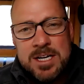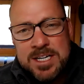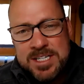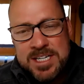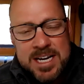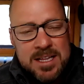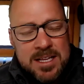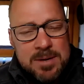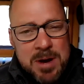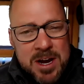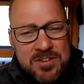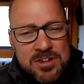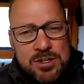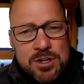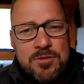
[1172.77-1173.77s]
Secondly,
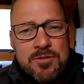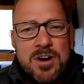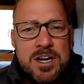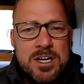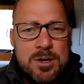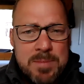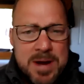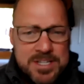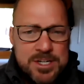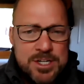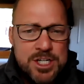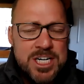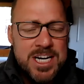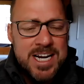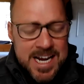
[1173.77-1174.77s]
make sure you find your
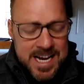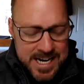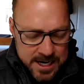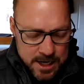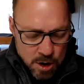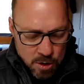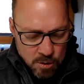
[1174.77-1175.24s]
messaging and hit it